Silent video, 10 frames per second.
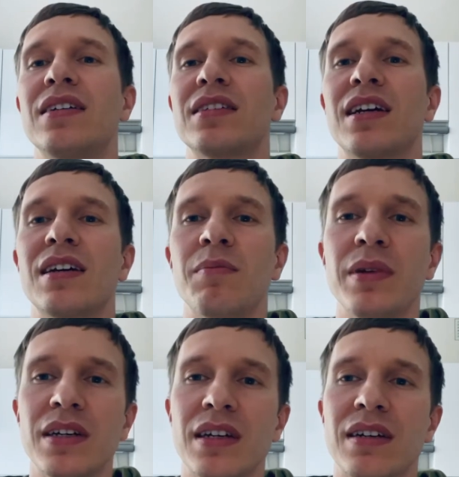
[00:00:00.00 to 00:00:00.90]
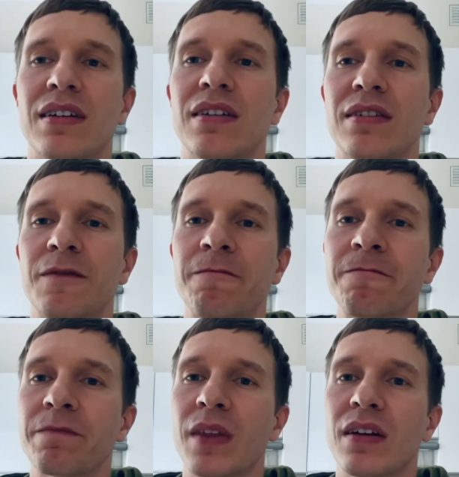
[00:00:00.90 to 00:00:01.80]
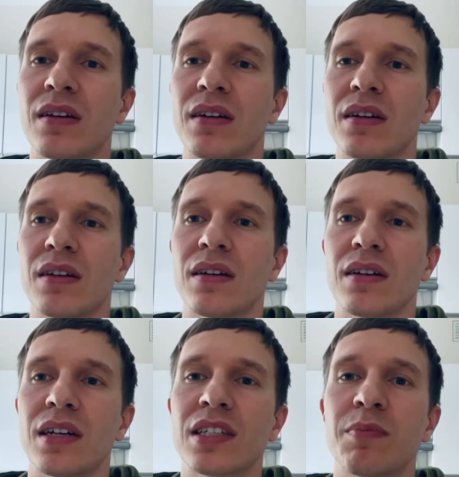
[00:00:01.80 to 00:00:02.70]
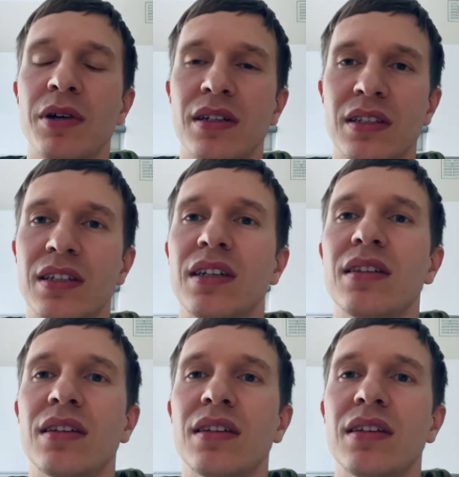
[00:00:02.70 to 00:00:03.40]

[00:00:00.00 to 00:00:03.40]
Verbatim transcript: They are big uh, experts in